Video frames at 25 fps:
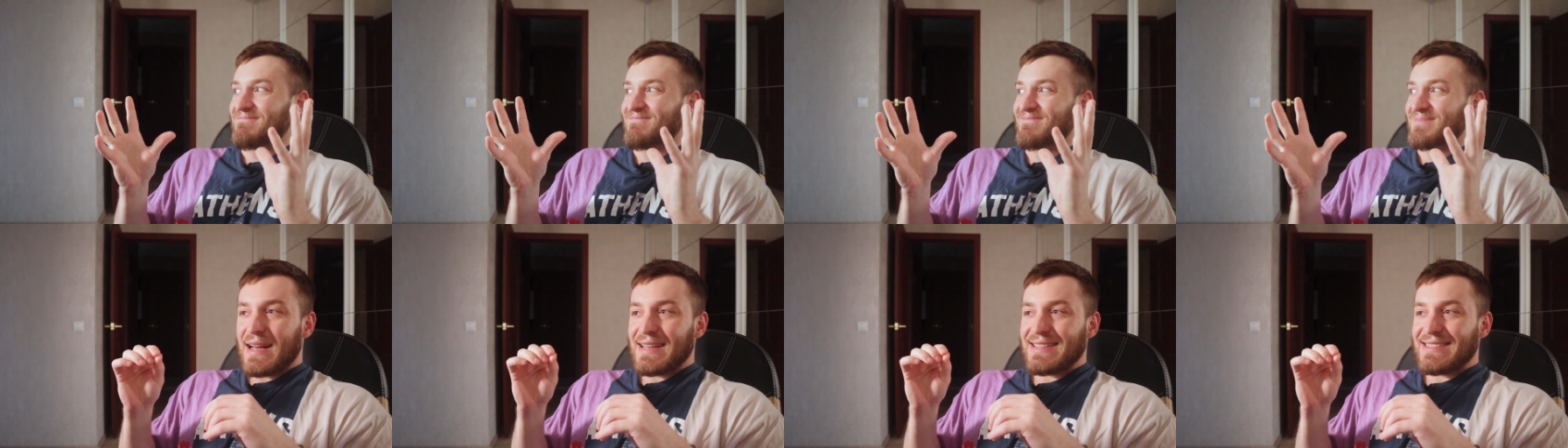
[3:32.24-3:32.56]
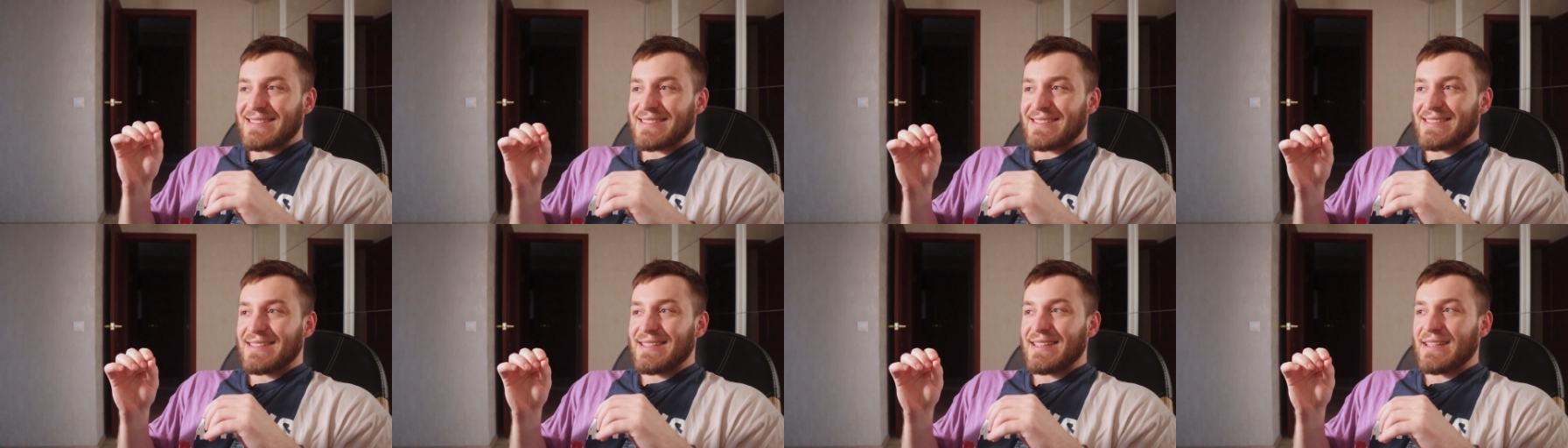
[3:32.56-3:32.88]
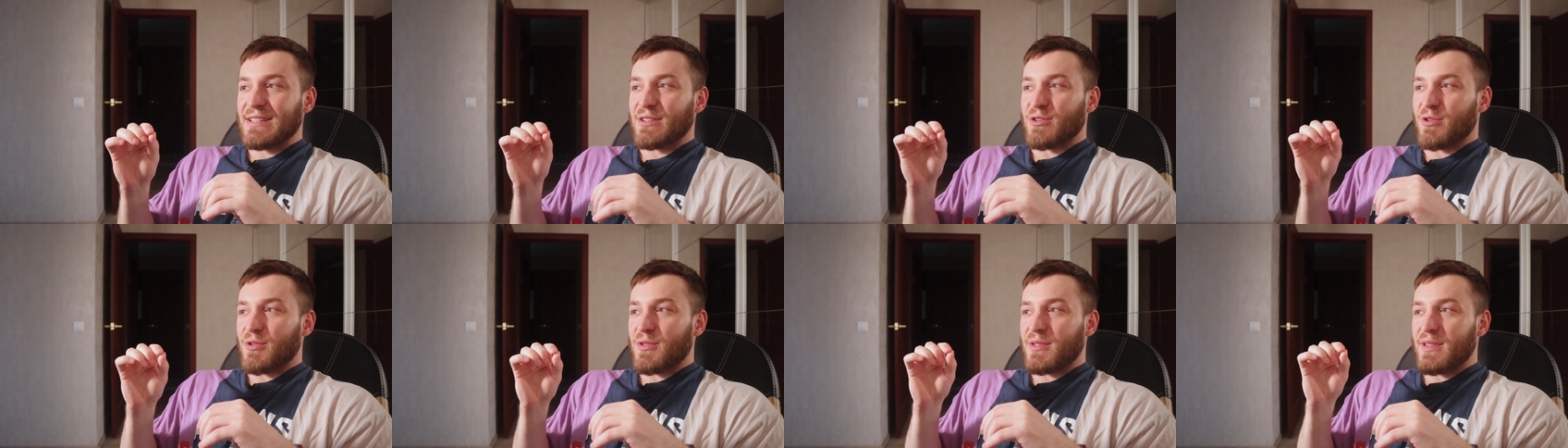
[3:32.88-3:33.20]
I
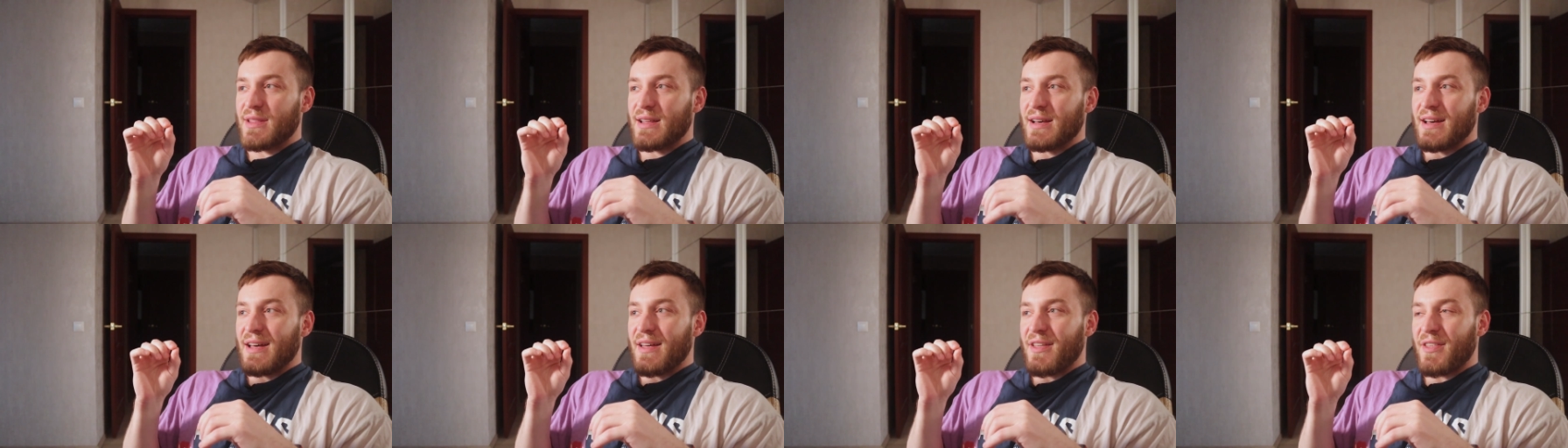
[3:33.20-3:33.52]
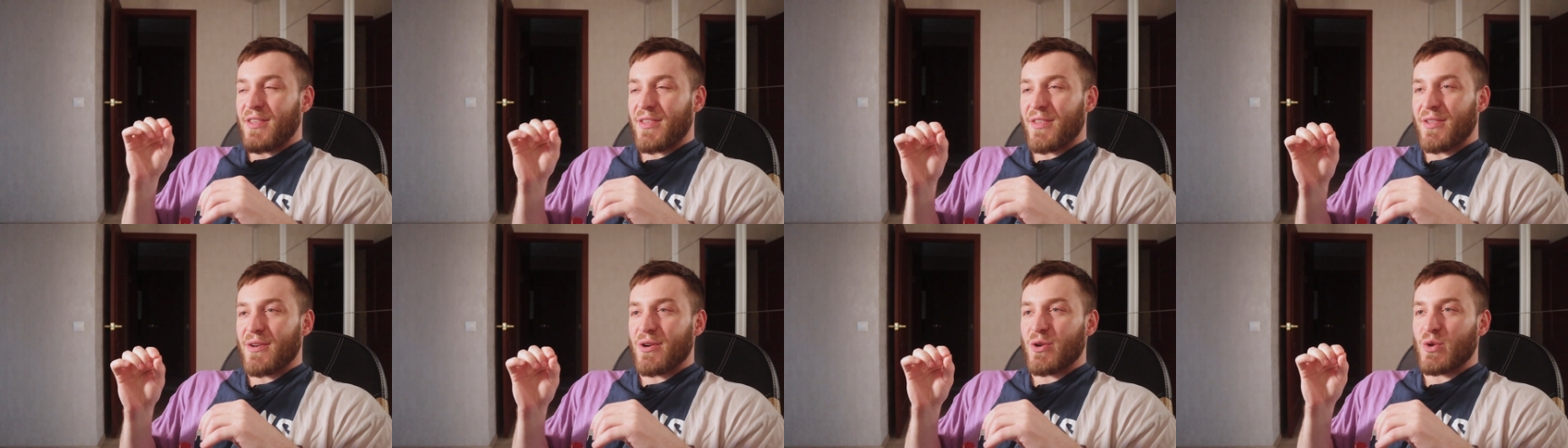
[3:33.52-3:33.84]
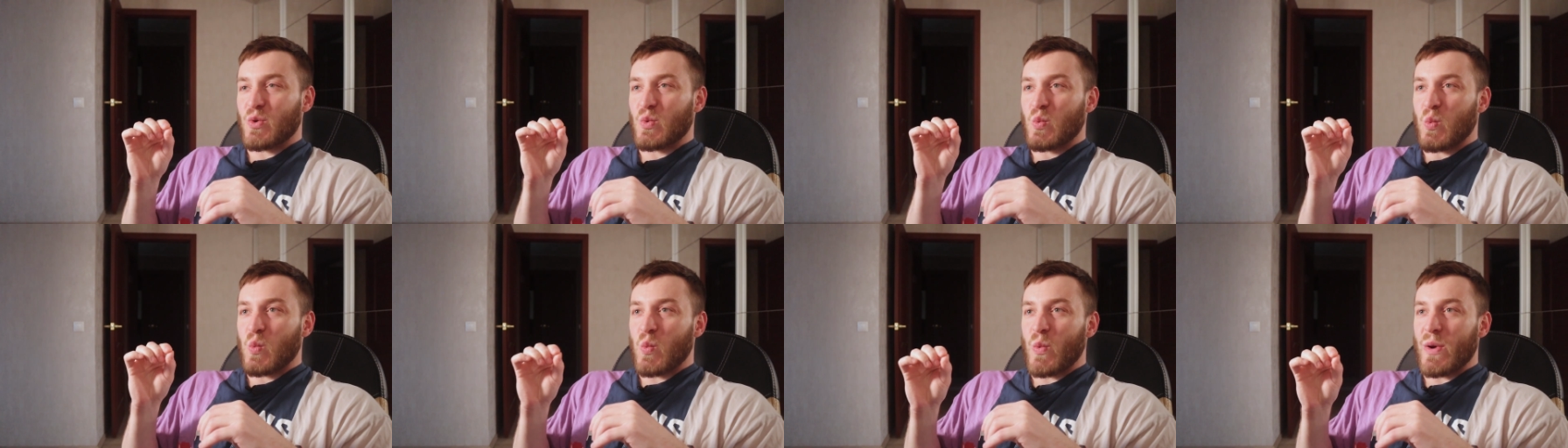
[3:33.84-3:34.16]
still on the
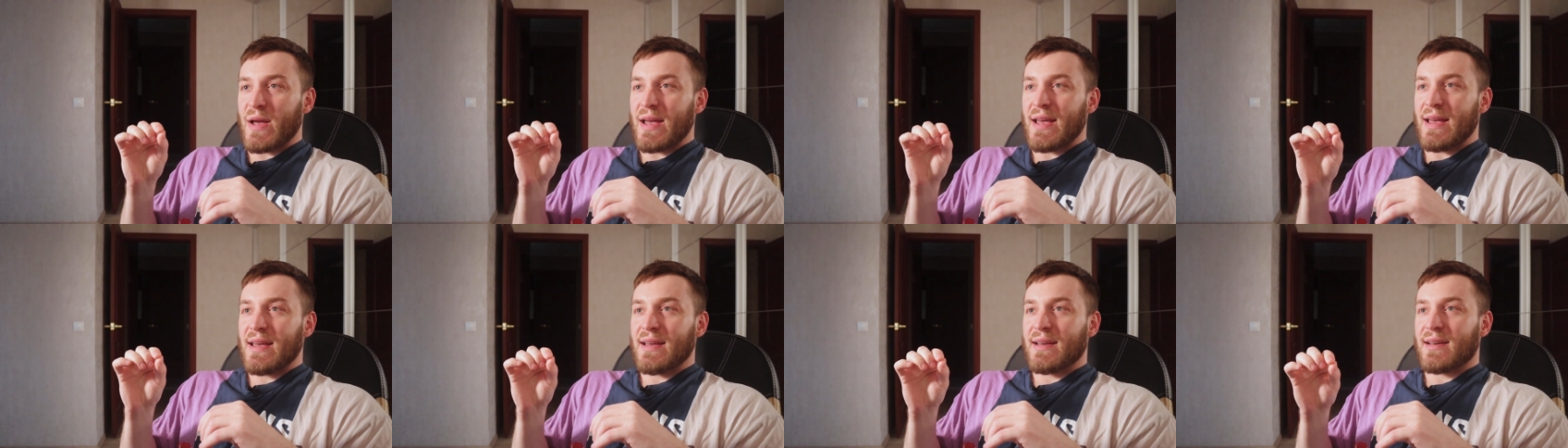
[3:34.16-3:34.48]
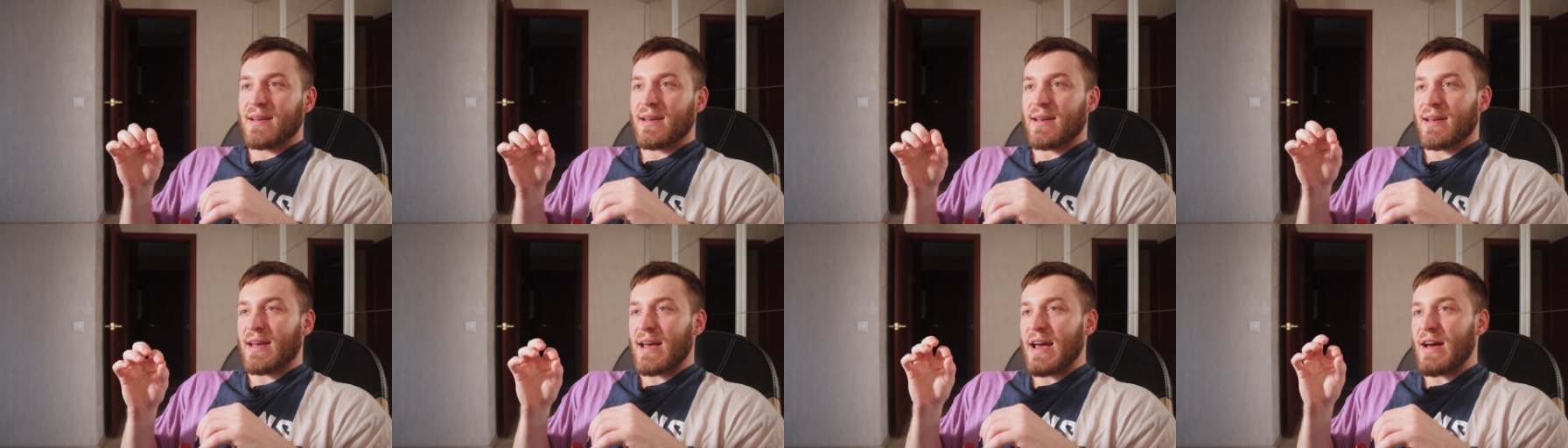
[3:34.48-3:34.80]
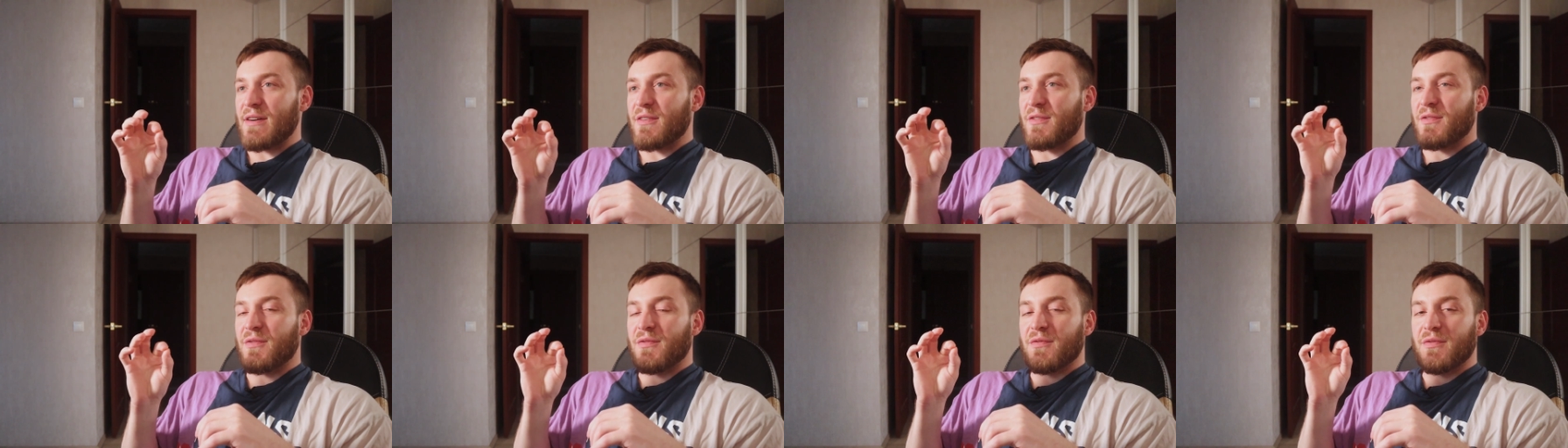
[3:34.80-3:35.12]
3rd week
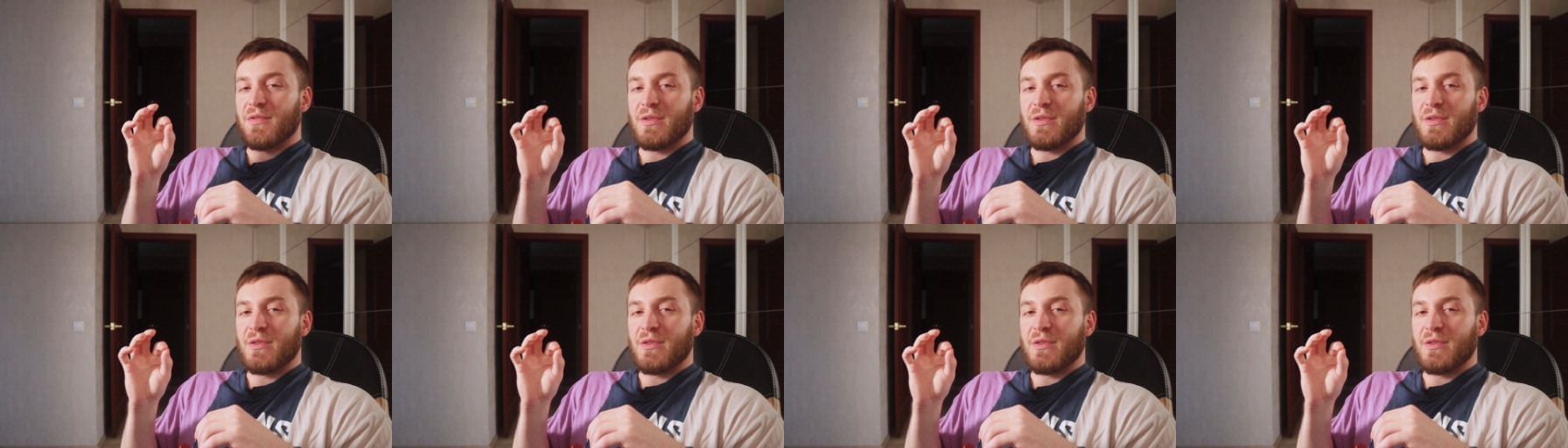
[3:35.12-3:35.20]
have